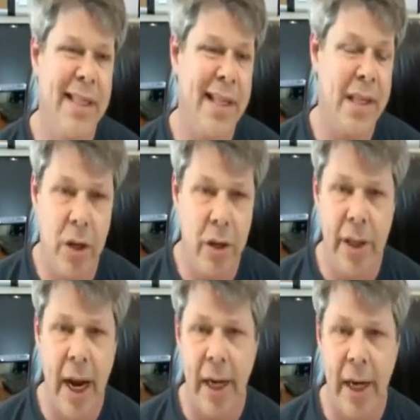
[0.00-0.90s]

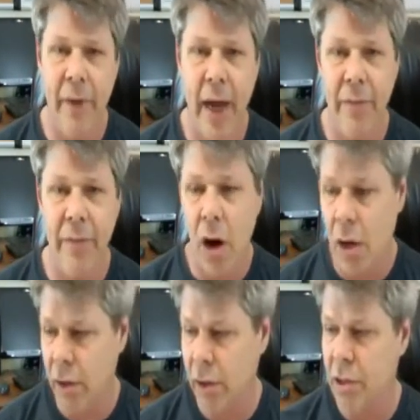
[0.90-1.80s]

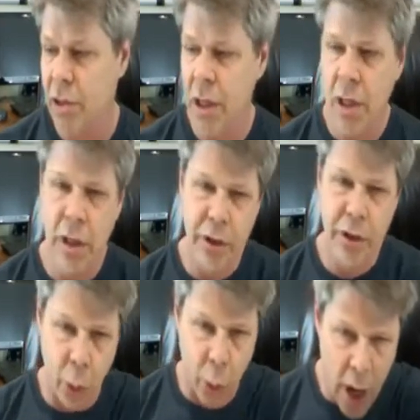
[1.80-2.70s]
$695
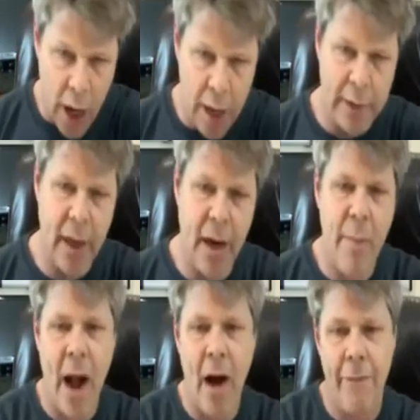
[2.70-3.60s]
to run
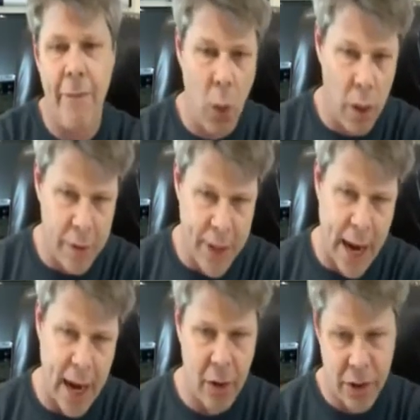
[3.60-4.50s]
about
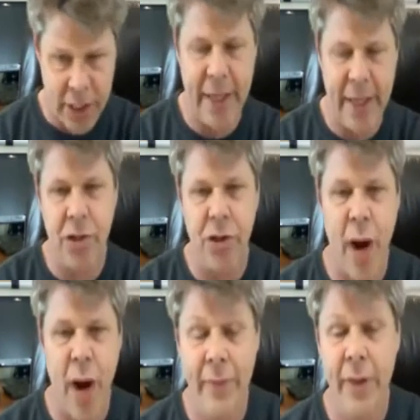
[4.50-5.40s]
4,000 hits of
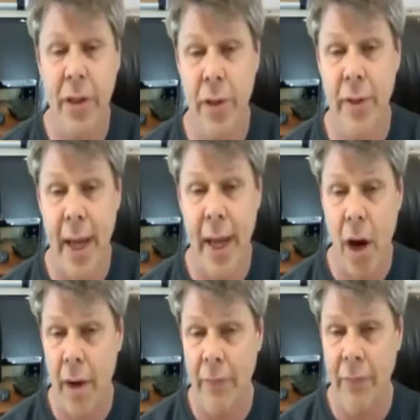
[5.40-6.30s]
traffic to
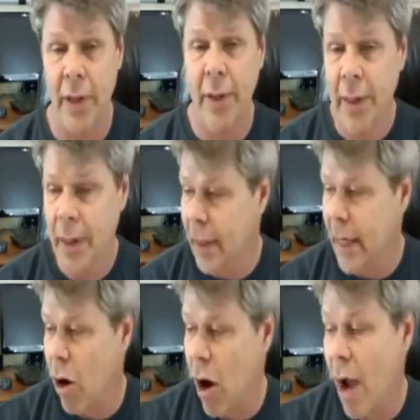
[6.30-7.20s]
that offer.
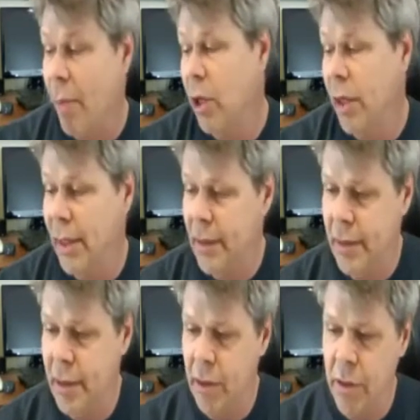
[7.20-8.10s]
Now I'm looking
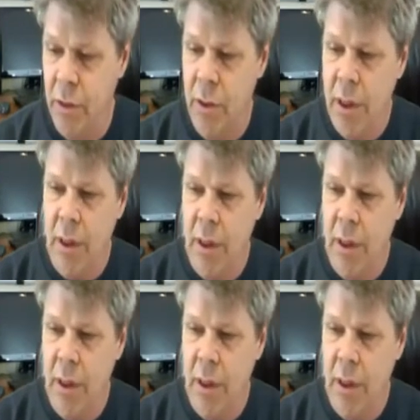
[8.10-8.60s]
to